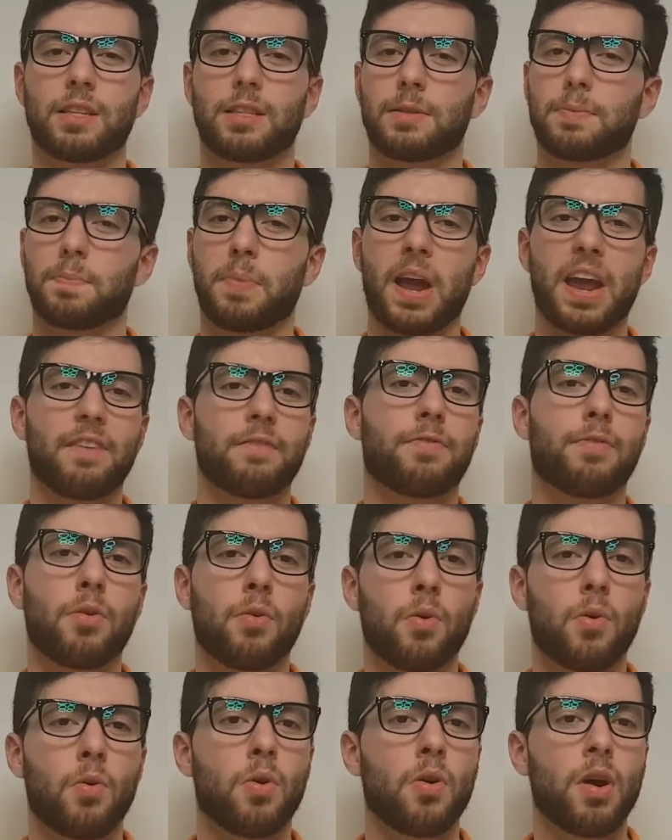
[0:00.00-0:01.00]

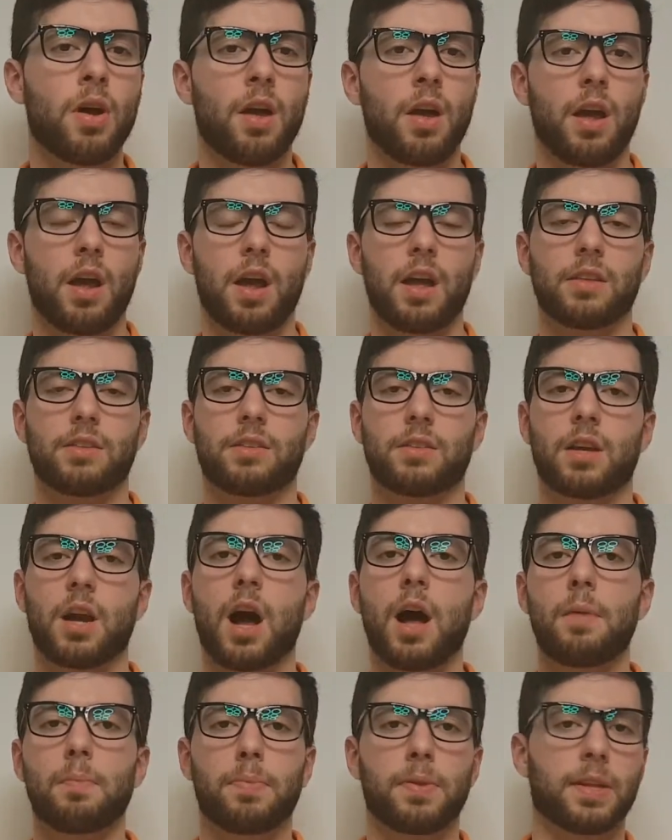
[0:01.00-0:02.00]
painful, it's
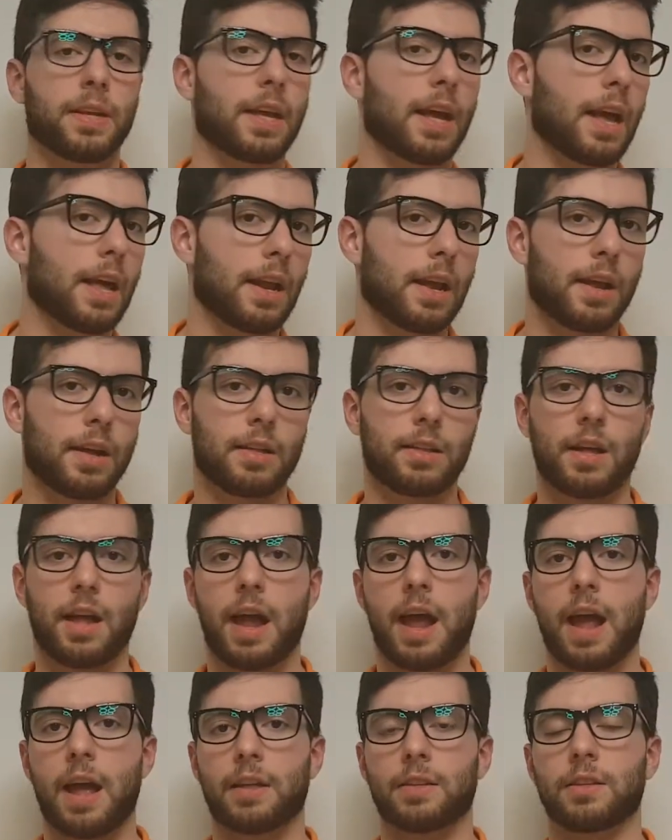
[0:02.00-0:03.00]
complicated,
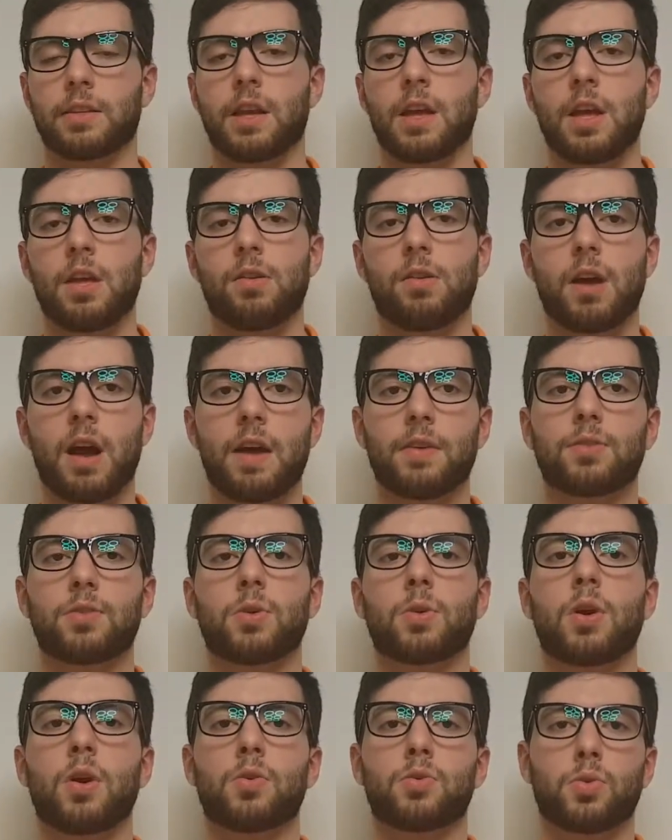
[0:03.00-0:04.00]
and you have to
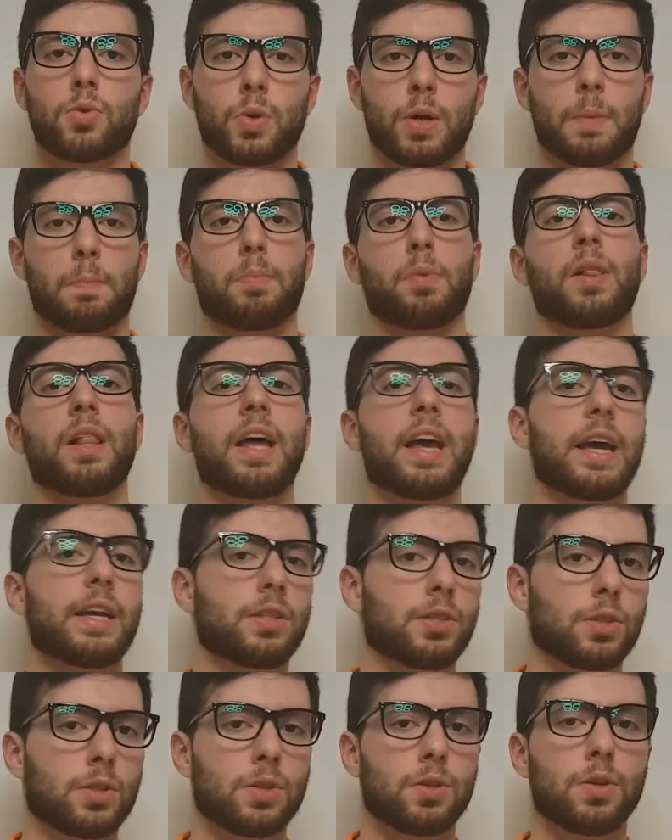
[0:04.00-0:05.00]
go to a
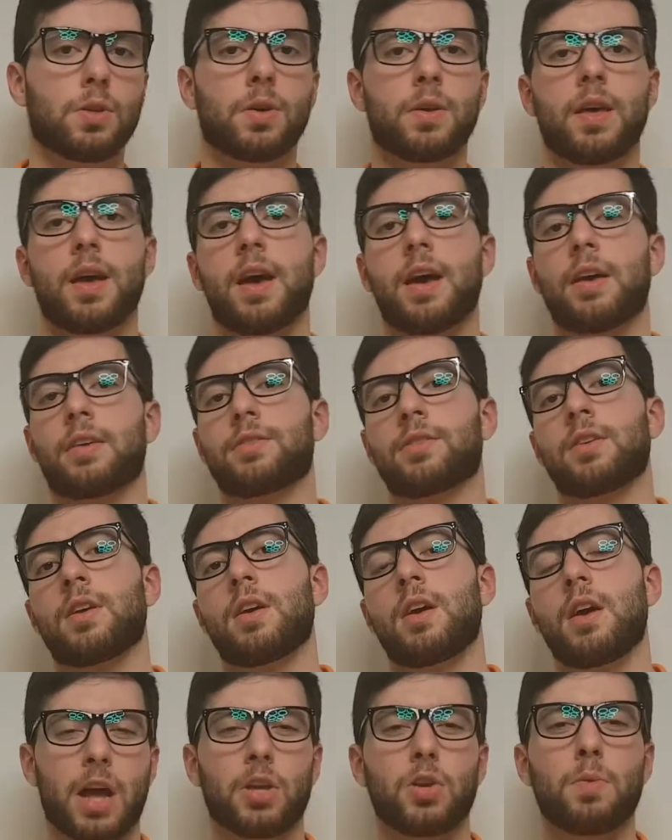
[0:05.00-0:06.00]
place to do this,
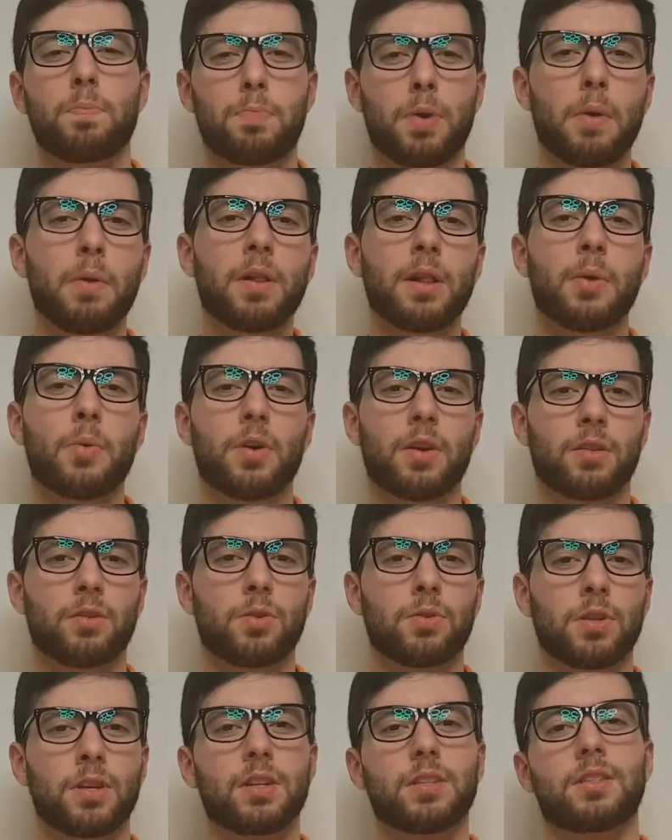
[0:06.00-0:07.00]
and you probably want to
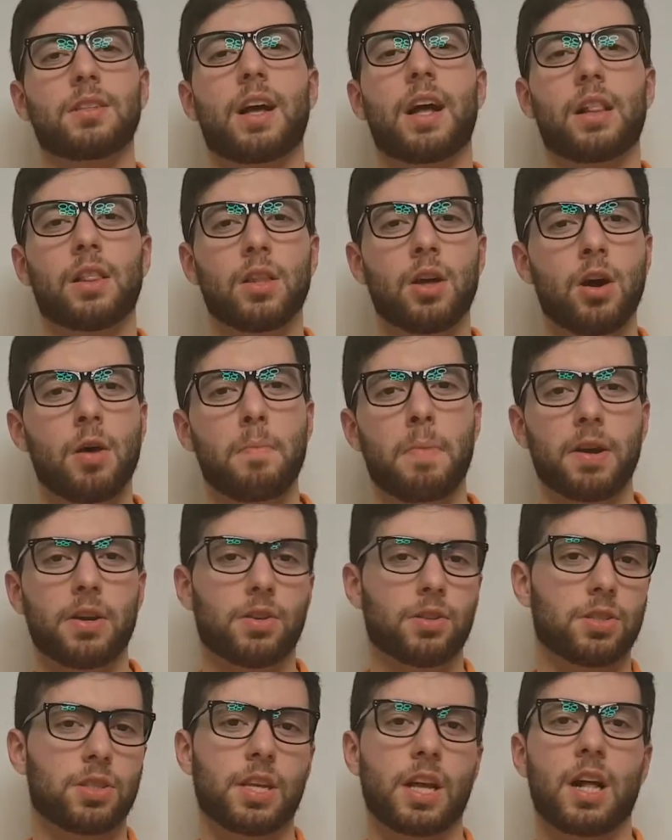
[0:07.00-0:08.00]
do this alone by
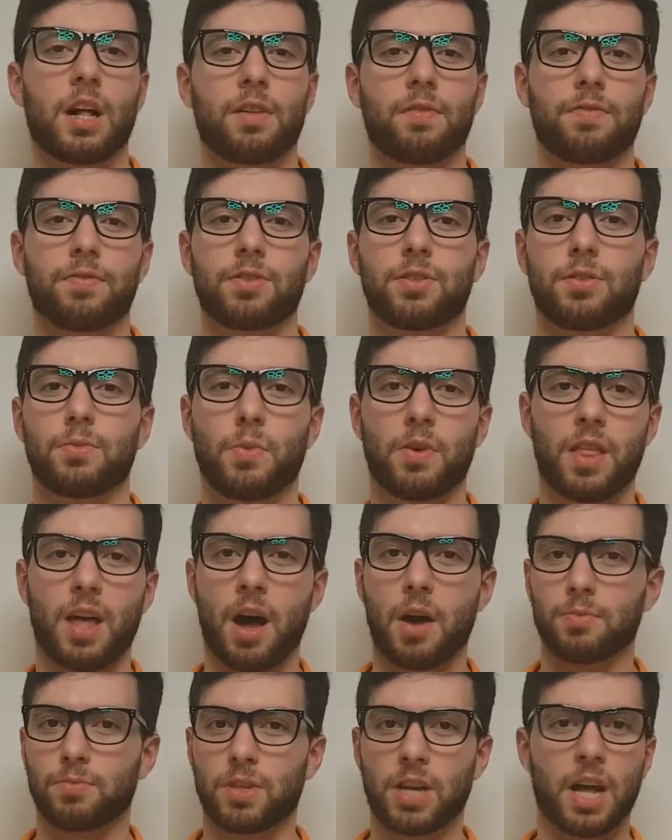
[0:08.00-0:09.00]
yourself
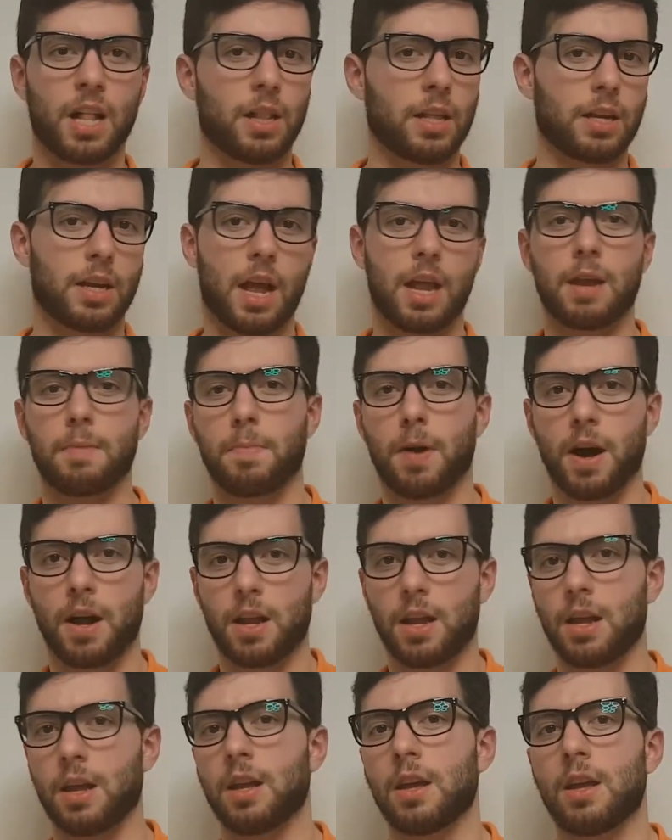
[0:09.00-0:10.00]
without telling
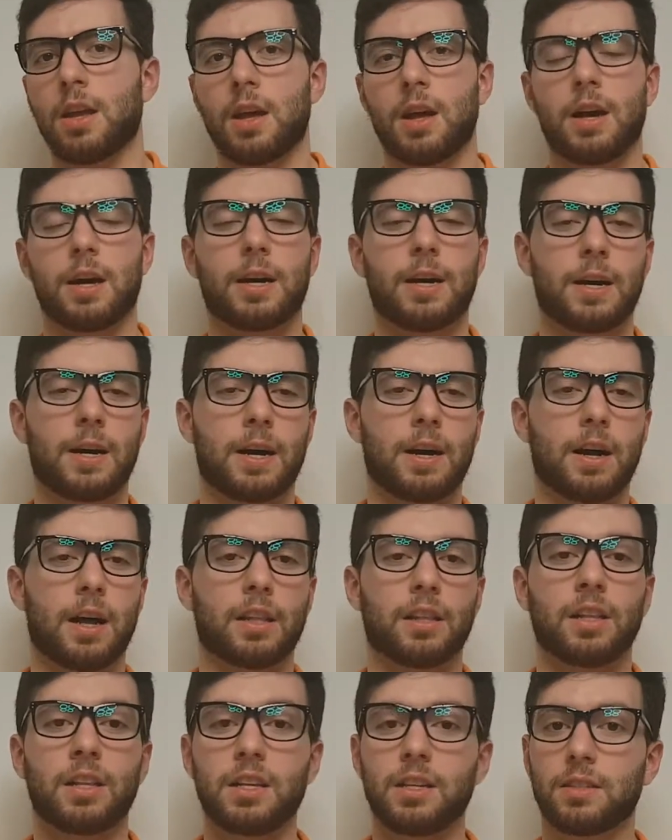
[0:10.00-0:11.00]
anybody,
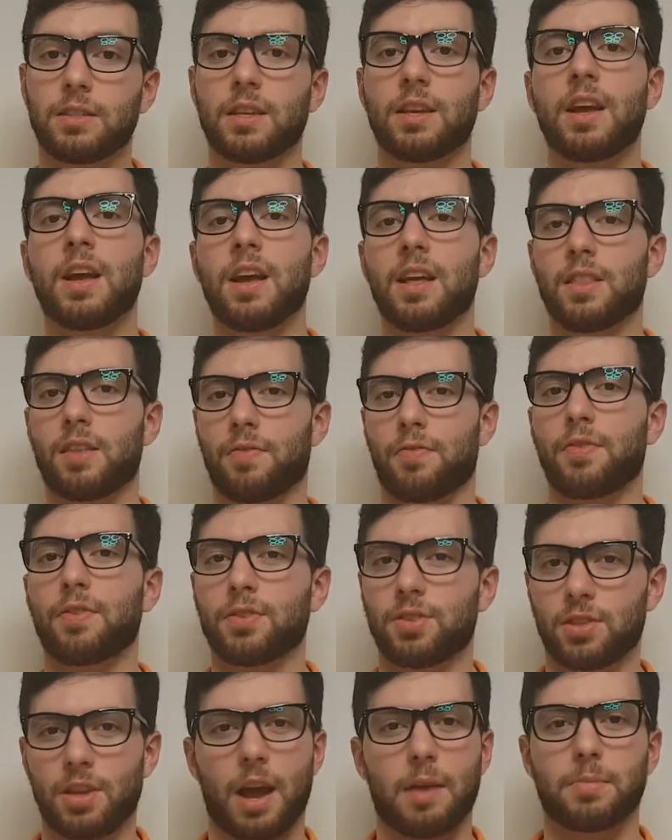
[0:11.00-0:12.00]
at least the
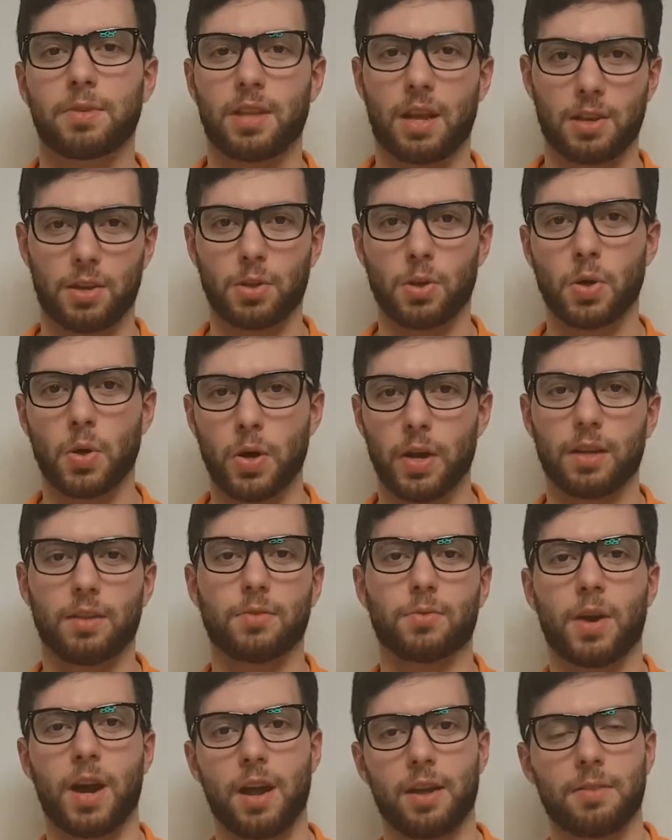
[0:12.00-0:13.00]
first times that you do it,
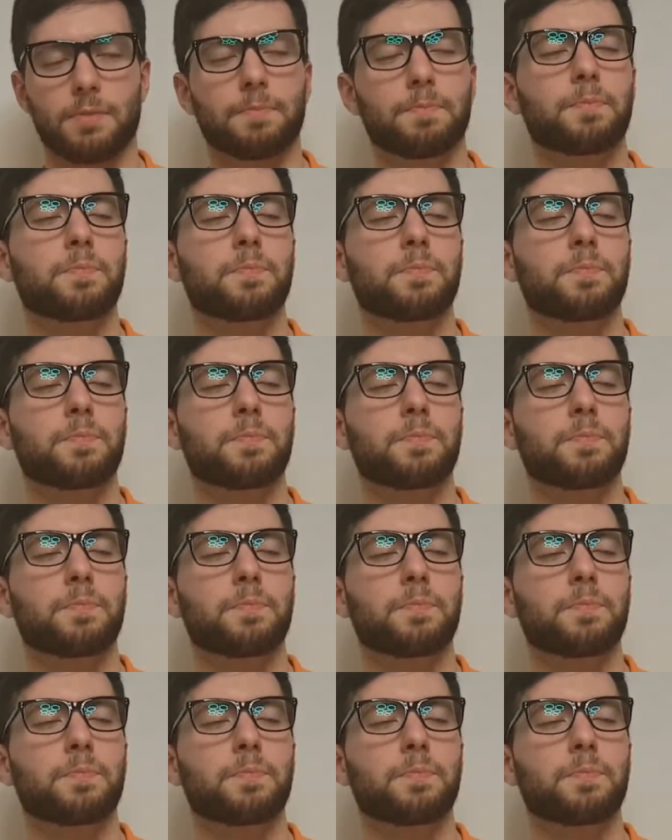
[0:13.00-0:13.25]
right?